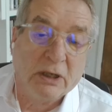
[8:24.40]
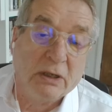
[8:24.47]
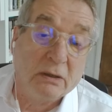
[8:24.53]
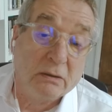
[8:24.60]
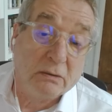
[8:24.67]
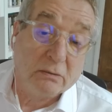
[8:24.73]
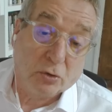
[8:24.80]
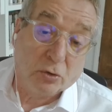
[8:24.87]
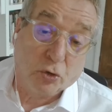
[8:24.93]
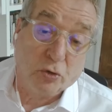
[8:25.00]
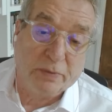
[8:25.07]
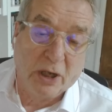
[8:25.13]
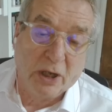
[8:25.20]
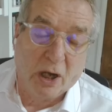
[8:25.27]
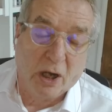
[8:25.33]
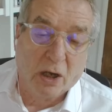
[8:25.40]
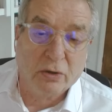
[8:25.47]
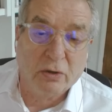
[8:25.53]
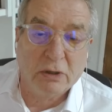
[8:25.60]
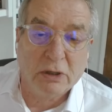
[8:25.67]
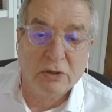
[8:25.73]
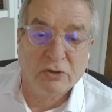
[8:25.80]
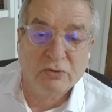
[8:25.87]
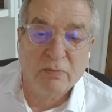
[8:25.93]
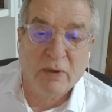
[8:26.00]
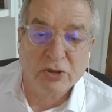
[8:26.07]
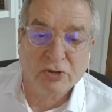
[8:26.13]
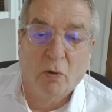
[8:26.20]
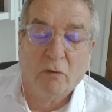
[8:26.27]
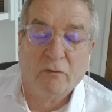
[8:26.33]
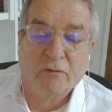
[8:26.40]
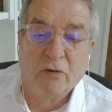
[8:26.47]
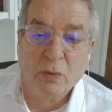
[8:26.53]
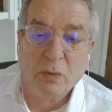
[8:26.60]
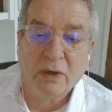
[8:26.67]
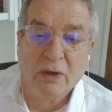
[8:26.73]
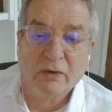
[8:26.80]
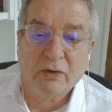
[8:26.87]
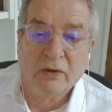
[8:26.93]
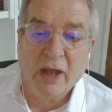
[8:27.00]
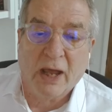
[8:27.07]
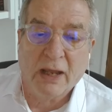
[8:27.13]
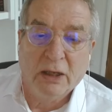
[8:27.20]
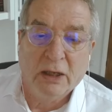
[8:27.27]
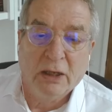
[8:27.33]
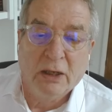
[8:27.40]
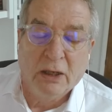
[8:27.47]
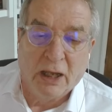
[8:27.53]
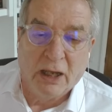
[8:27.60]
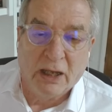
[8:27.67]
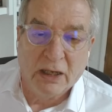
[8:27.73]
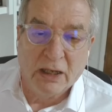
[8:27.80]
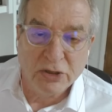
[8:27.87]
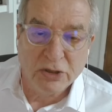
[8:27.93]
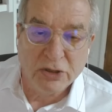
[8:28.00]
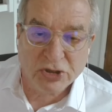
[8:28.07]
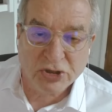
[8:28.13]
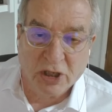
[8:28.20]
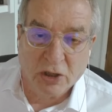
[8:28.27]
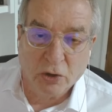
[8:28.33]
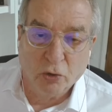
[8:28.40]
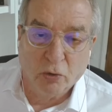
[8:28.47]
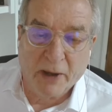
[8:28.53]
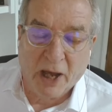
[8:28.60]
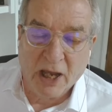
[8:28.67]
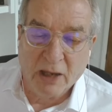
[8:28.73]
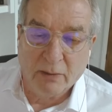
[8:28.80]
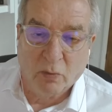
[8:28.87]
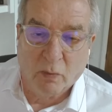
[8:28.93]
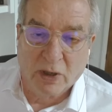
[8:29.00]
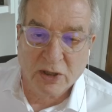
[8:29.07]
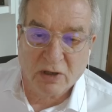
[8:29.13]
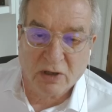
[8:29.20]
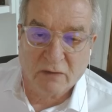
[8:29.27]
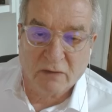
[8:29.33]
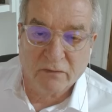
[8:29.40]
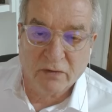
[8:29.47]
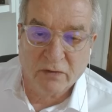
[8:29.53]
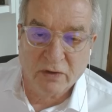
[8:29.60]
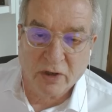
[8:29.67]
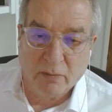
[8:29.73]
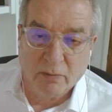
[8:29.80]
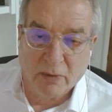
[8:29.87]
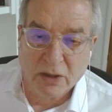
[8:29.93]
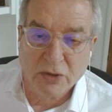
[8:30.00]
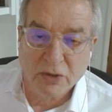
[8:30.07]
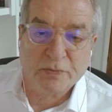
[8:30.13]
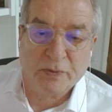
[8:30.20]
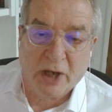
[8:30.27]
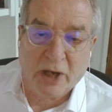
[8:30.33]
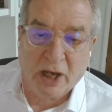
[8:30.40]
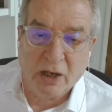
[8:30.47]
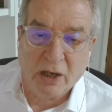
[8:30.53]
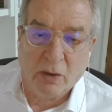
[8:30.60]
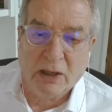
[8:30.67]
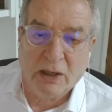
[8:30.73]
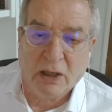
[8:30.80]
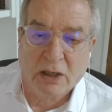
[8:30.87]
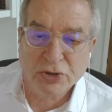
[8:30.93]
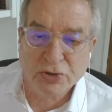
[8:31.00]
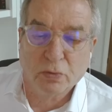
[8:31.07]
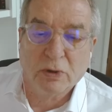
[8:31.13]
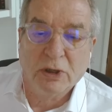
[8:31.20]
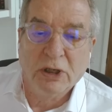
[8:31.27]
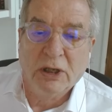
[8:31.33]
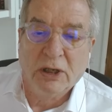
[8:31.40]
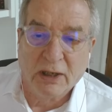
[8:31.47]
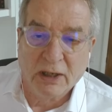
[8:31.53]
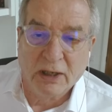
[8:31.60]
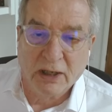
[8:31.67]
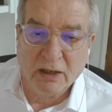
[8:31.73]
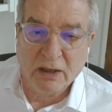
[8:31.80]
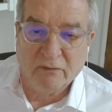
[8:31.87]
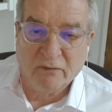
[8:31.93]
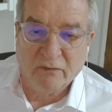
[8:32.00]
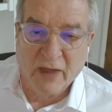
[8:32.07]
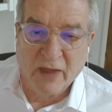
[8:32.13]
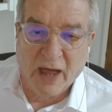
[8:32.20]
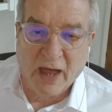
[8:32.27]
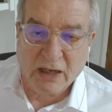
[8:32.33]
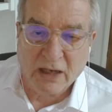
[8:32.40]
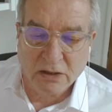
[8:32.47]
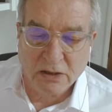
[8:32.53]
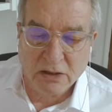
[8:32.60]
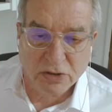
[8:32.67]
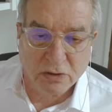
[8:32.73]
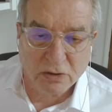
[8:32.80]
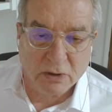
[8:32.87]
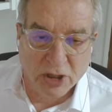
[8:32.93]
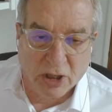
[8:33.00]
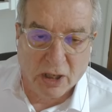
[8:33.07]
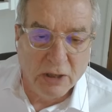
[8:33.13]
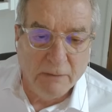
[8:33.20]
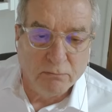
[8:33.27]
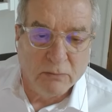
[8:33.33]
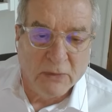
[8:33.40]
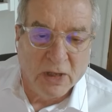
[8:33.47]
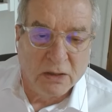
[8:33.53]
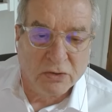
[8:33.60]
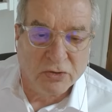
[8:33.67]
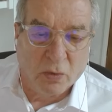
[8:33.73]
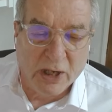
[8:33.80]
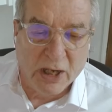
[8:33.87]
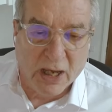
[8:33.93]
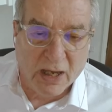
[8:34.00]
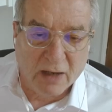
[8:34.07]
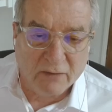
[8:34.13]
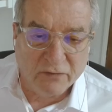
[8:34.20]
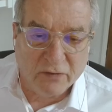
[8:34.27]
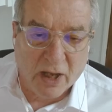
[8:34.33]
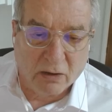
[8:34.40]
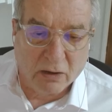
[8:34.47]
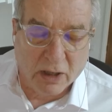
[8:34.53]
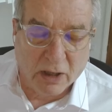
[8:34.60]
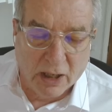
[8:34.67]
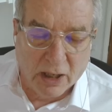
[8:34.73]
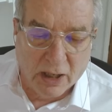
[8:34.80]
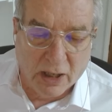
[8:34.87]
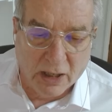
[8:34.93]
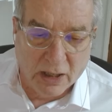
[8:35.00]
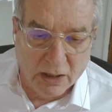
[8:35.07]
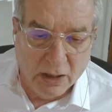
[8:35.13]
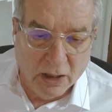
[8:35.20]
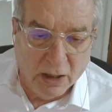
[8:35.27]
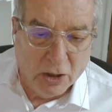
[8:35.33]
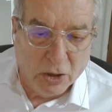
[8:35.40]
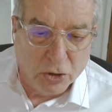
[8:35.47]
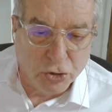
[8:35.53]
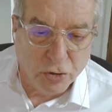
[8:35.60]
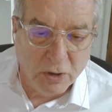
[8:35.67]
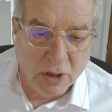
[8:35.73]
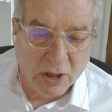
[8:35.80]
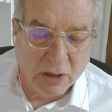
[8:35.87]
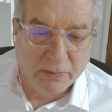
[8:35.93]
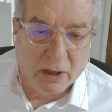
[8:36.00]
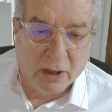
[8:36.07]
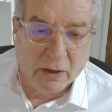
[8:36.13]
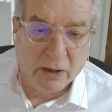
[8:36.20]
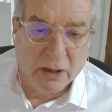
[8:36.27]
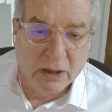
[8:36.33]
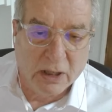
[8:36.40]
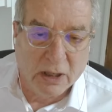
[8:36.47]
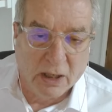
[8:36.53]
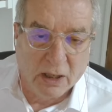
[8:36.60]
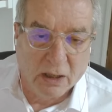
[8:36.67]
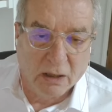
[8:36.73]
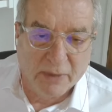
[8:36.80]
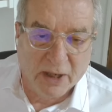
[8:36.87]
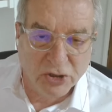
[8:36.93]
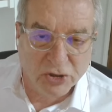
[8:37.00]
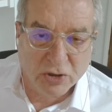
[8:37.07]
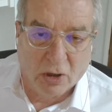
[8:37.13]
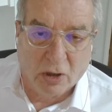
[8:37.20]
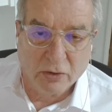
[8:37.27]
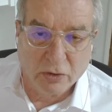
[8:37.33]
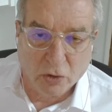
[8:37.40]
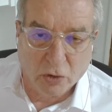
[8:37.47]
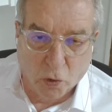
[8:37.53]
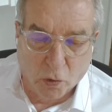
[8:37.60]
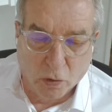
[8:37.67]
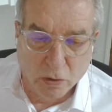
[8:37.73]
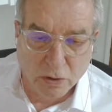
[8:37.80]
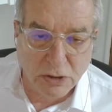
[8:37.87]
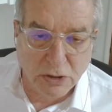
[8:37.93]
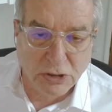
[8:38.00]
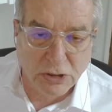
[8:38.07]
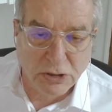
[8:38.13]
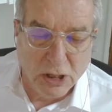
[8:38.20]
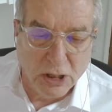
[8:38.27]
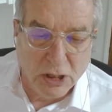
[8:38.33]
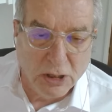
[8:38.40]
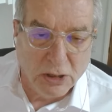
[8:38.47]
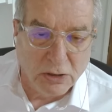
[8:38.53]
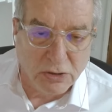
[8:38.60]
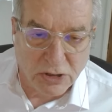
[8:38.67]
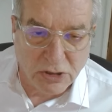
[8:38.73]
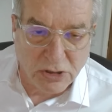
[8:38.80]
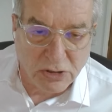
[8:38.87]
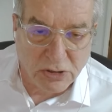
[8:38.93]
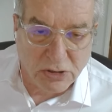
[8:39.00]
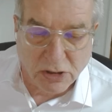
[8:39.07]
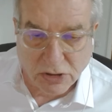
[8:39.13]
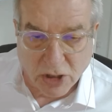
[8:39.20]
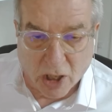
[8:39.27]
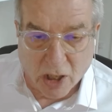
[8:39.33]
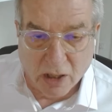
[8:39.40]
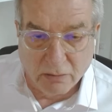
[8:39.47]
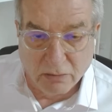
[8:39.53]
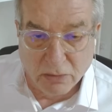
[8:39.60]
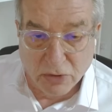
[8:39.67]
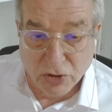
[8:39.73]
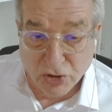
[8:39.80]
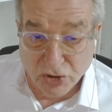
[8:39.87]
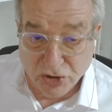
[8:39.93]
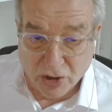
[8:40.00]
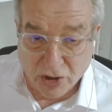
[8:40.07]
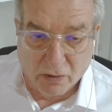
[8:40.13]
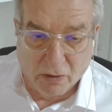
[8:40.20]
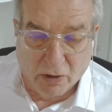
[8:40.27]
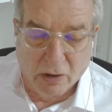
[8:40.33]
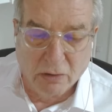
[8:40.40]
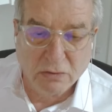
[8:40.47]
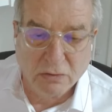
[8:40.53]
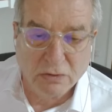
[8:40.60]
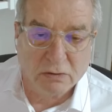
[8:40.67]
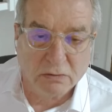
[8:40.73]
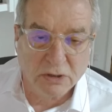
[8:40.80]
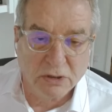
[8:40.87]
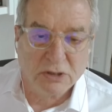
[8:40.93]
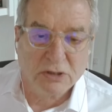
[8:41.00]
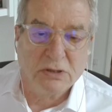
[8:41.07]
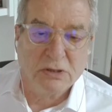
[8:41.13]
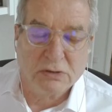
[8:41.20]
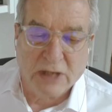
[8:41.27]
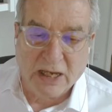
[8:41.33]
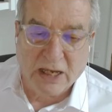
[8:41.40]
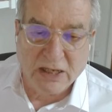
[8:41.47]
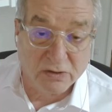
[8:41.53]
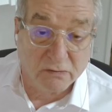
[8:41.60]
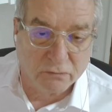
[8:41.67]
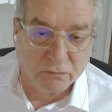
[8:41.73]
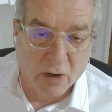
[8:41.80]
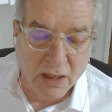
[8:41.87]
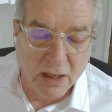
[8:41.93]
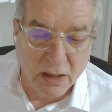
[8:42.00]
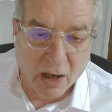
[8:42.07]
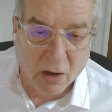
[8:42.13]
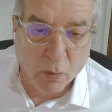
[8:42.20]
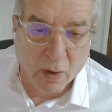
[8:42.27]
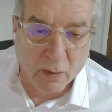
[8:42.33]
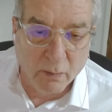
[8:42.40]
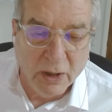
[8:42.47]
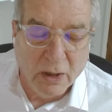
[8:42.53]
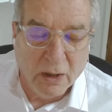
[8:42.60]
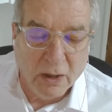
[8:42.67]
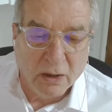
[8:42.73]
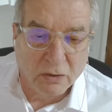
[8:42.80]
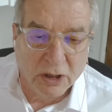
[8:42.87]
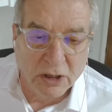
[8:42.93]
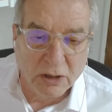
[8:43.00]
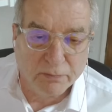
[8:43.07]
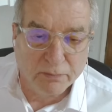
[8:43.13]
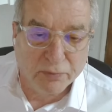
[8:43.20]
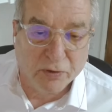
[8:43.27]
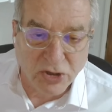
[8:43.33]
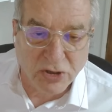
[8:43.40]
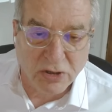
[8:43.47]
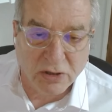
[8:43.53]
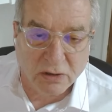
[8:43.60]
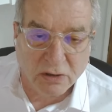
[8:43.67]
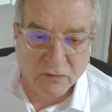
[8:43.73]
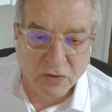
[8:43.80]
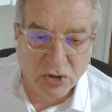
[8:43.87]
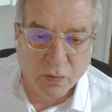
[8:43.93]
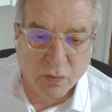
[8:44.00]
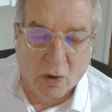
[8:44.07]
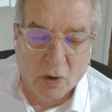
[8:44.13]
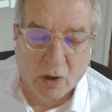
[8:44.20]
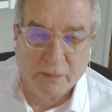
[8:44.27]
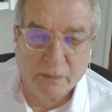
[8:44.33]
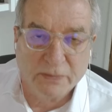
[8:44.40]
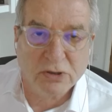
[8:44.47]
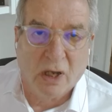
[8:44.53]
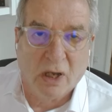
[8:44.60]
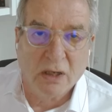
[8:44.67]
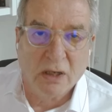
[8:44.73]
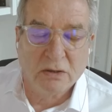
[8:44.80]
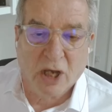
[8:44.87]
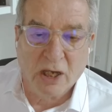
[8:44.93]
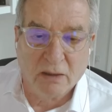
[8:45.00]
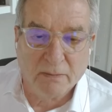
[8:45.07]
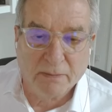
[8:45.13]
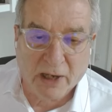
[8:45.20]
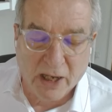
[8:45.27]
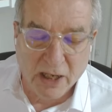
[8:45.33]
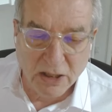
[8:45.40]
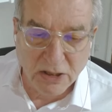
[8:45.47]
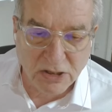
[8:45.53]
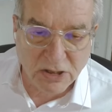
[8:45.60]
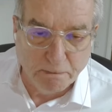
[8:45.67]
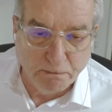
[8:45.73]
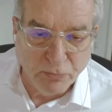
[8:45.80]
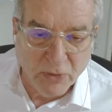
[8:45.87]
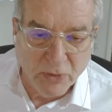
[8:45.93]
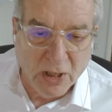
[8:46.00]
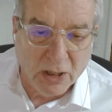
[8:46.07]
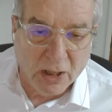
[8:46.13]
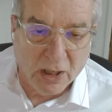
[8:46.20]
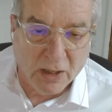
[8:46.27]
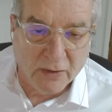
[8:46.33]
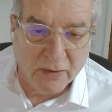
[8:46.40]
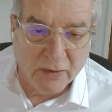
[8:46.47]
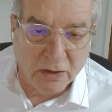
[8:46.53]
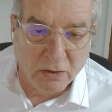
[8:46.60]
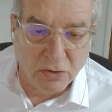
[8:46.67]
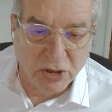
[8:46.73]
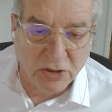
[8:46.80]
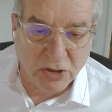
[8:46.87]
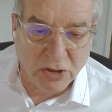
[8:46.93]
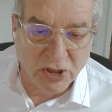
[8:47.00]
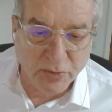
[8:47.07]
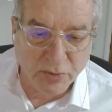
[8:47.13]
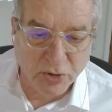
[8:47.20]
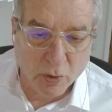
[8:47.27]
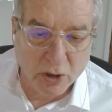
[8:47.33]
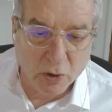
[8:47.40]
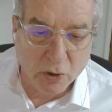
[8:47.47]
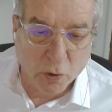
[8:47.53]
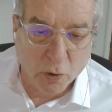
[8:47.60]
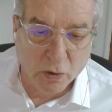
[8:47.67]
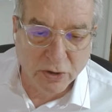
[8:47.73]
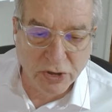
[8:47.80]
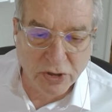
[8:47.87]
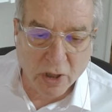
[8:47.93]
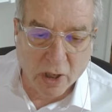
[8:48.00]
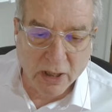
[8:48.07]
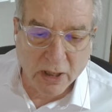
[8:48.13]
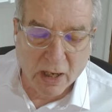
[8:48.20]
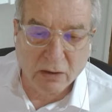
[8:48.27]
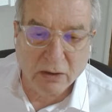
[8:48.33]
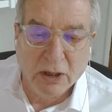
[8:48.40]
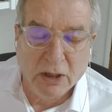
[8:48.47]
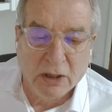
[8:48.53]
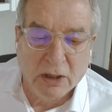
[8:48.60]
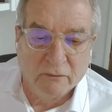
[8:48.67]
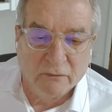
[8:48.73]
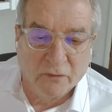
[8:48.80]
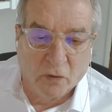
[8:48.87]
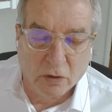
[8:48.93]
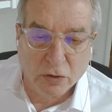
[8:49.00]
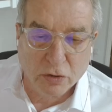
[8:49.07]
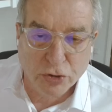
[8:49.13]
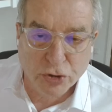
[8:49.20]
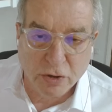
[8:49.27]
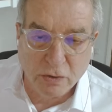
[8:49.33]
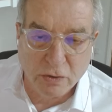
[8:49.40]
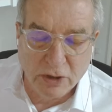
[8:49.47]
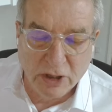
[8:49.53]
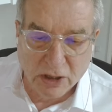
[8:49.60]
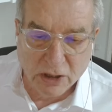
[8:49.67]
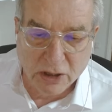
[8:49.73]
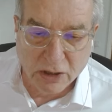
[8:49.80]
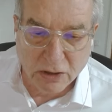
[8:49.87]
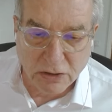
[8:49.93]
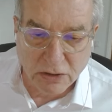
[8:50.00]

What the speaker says: could be argued is much more frequent than a single payment once every 3 months. But anyway, I shall leave that issue aside. So we have now a 2-year period here based on quarters. This is time 0, so this is as of right now when the pricing of the swap is going to take place, and then you can see the subsequent quarters going out for 2 years.